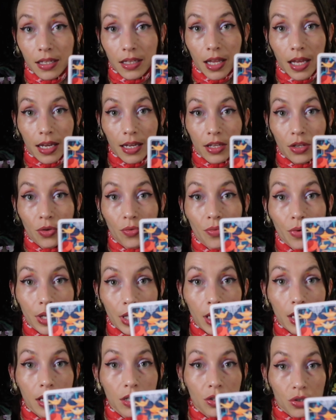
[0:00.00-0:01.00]
Like, you
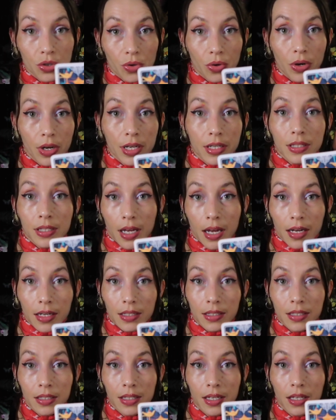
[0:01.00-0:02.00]
really enjoy
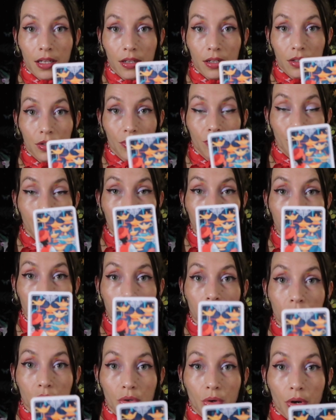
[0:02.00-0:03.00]
sex. It, you really
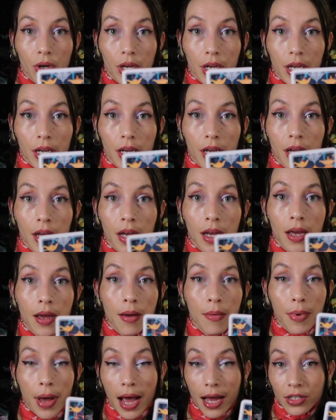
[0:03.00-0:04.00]
enjoy
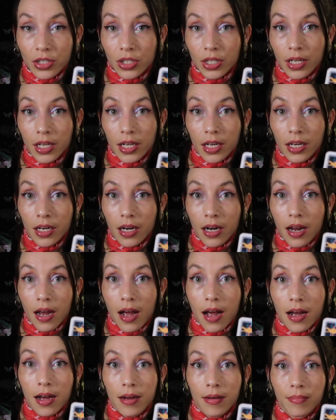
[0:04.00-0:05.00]
passion,
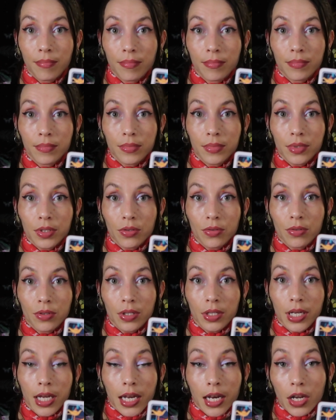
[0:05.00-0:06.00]
um,
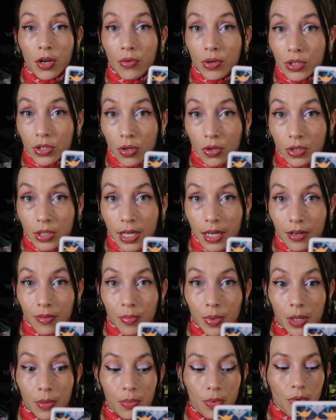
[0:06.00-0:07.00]
getting results out of
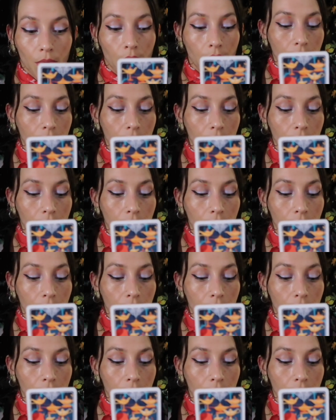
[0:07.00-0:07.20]
people.